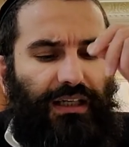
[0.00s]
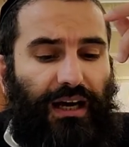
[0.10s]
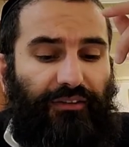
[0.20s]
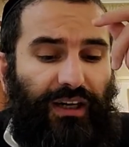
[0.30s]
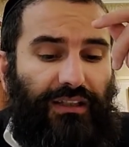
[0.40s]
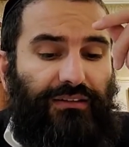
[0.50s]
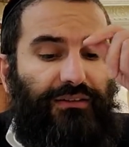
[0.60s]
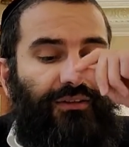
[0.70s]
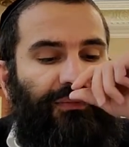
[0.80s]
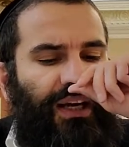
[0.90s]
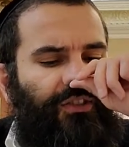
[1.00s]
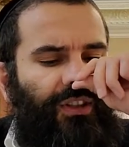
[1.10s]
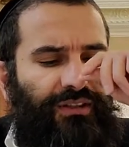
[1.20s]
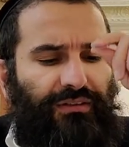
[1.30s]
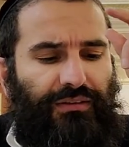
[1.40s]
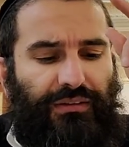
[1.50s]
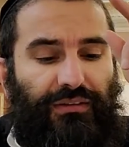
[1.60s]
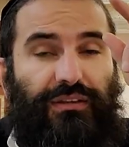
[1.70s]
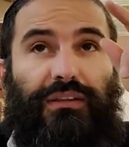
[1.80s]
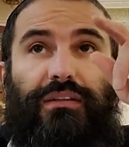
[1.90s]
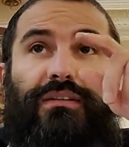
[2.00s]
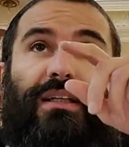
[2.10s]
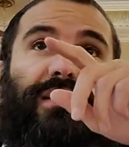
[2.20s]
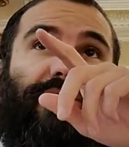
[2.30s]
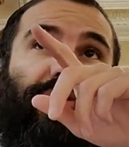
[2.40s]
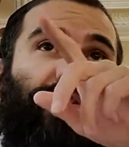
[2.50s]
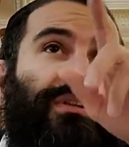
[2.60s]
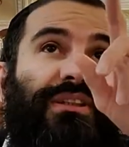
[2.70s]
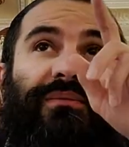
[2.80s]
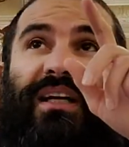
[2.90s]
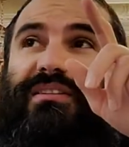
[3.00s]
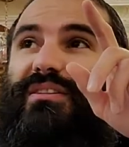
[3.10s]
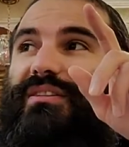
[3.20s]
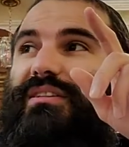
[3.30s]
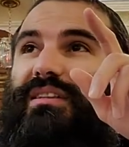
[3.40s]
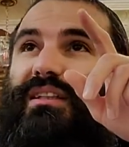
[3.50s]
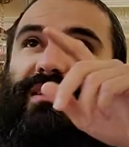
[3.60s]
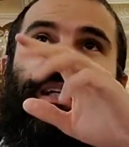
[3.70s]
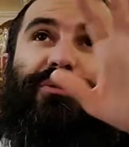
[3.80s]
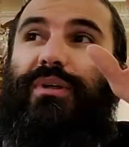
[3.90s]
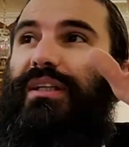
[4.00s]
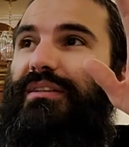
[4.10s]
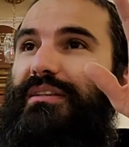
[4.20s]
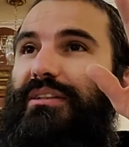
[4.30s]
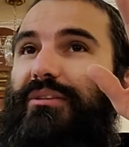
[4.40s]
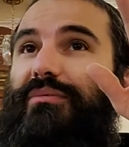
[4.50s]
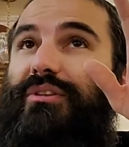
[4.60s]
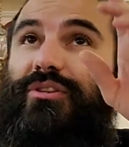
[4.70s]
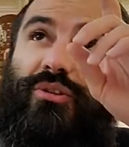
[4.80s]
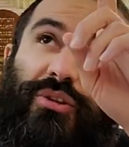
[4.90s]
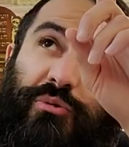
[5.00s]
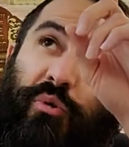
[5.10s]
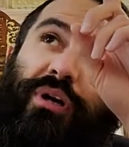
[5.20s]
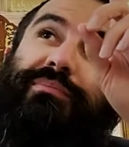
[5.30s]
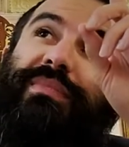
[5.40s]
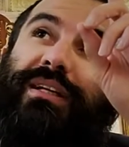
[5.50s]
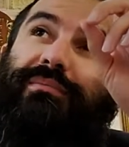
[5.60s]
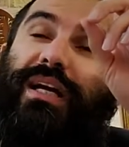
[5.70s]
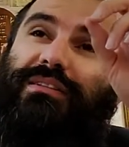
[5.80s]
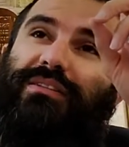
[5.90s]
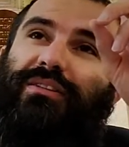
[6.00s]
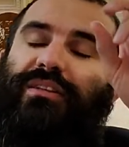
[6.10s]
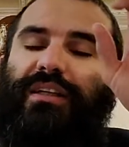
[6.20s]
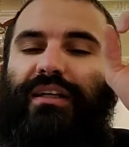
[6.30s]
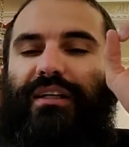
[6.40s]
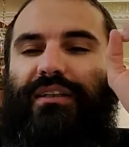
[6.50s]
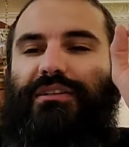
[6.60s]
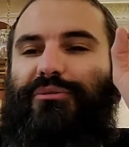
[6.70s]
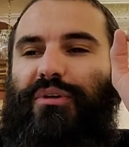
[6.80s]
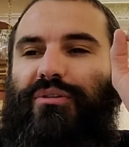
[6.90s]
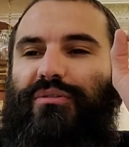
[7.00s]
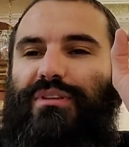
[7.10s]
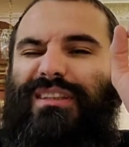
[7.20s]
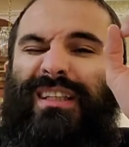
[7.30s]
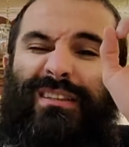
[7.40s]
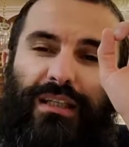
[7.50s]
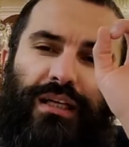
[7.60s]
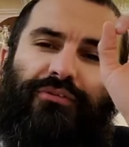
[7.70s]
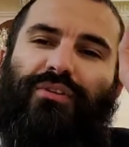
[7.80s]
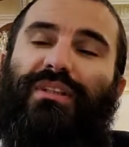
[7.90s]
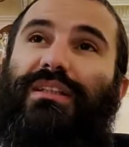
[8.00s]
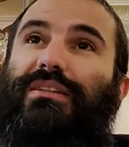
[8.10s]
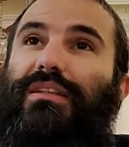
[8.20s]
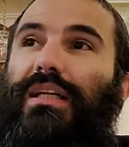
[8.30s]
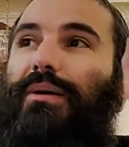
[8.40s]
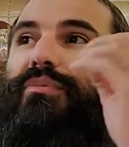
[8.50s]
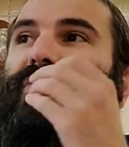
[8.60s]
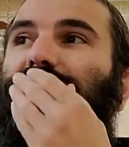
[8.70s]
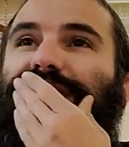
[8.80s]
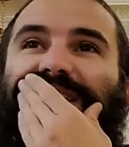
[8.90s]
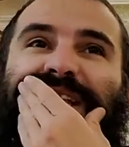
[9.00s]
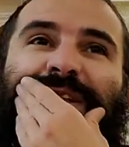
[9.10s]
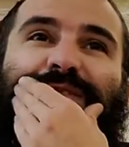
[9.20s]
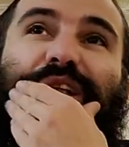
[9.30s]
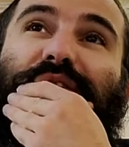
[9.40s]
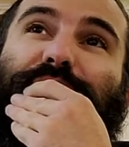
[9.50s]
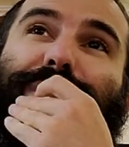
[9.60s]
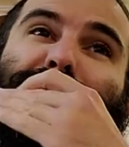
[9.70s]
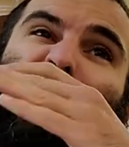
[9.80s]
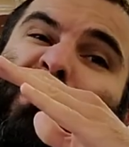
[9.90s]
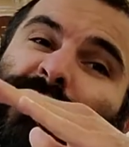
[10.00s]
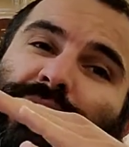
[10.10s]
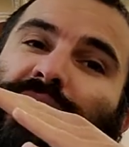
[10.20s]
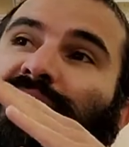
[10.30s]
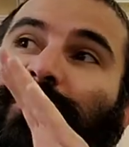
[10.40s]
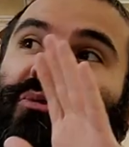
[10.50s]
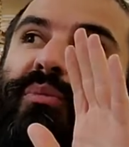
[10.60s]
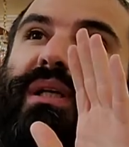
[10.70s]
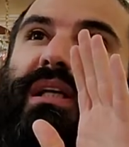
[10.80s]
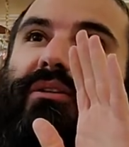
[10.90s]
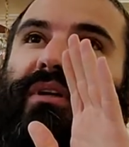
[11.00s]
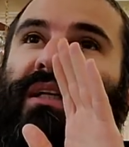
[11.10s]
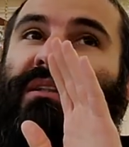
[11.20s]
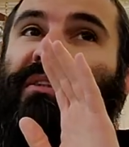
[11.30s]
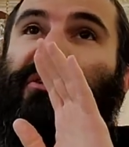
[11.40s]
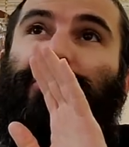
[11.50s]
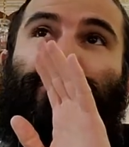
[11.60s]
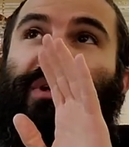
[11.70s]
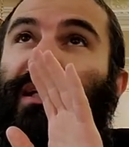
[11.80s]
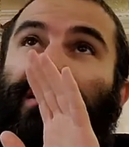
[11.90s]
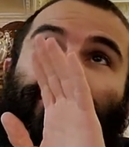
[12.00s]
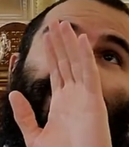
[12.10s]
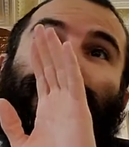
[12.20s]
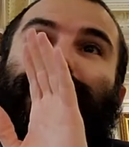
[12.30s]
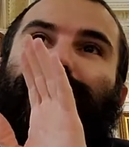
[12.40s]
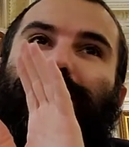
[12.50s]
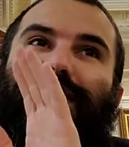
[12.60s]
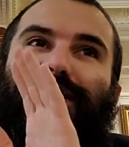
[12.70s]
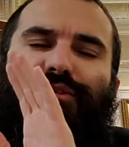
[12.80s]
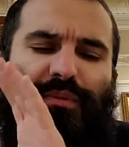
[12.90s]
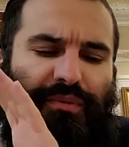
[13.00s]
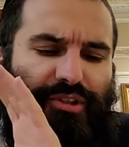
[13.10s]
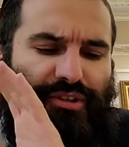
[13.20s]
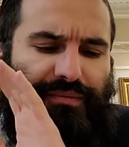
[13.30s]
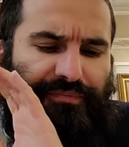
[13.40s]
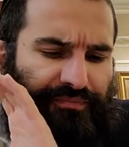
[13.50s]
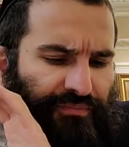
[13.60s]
Avan, imagine that all these masters, he says, can't do anything to him. There's only one main master. He's the one who decides everything that's going to happen to the slave. Everybody else is under him. Nobody can really do anything without this master's permission.